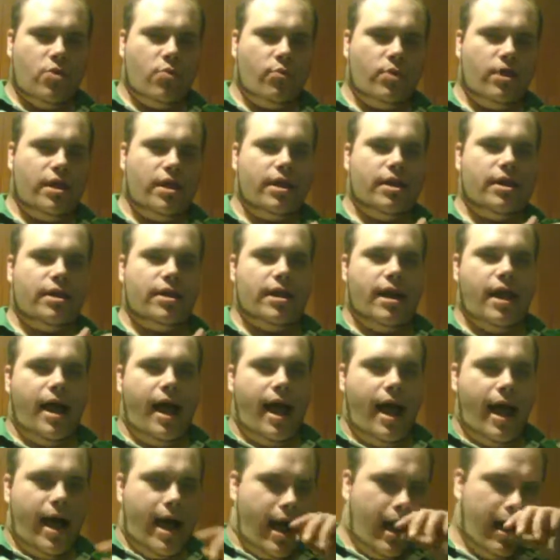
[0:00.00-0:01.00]
when
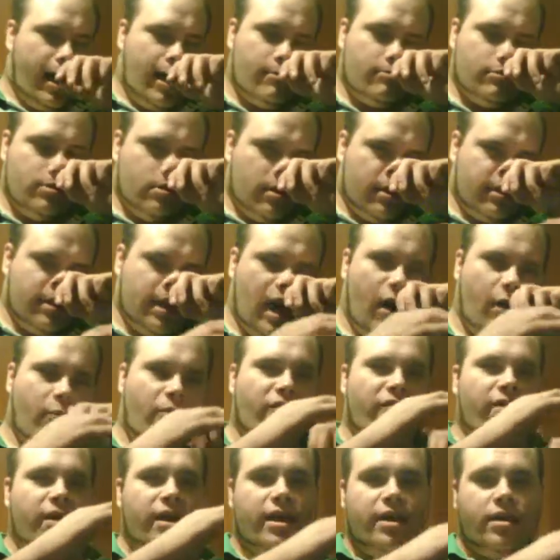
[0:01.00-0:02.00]
I come to the
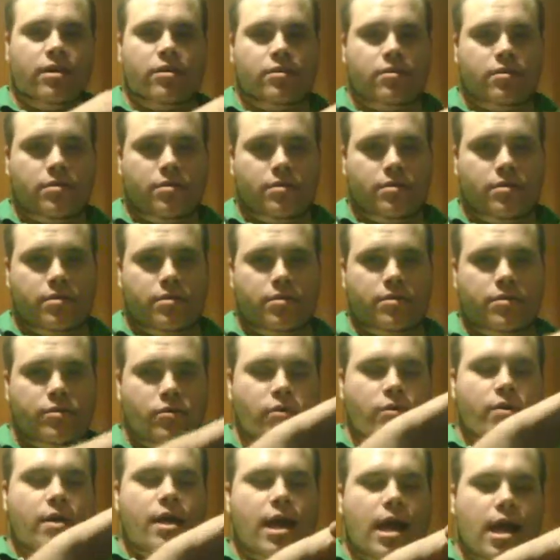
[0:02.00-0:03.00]
top of a hill,
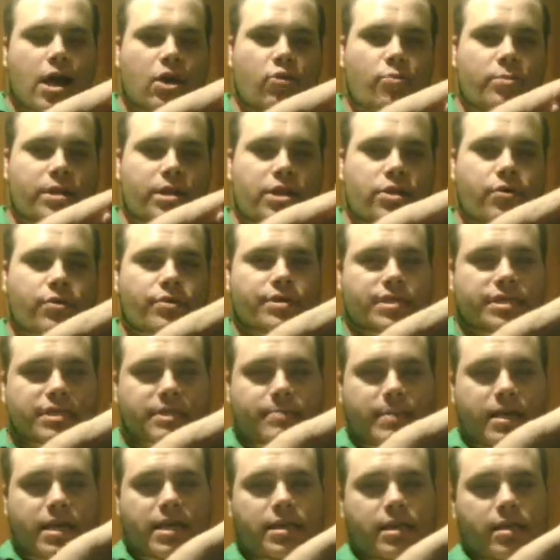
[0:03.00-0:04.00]
I will be doing the
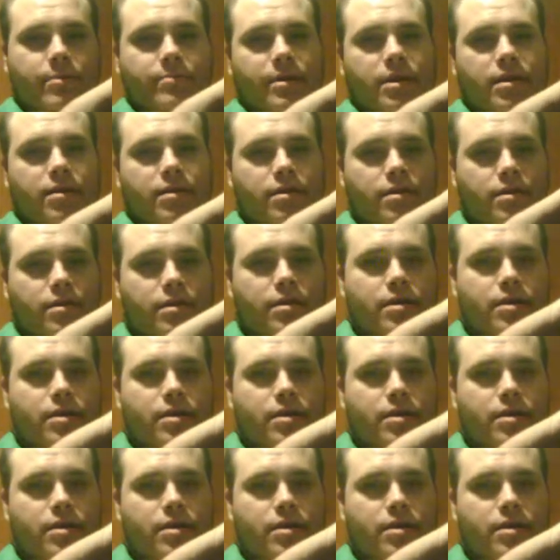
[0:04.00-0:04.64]
speed limit.